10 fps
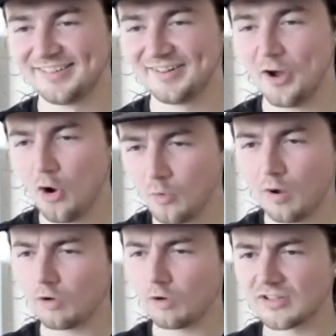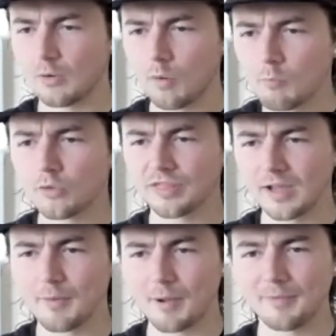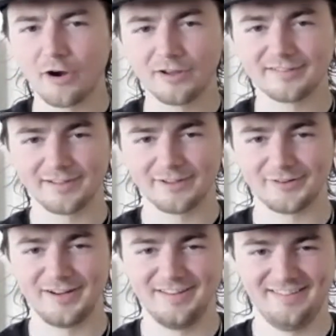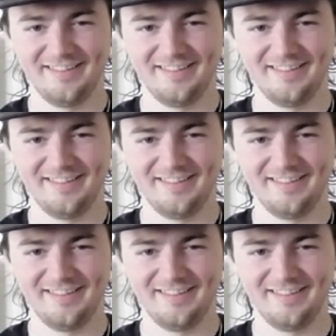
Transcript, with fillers: No, I want to say one more thing about my eye surgery.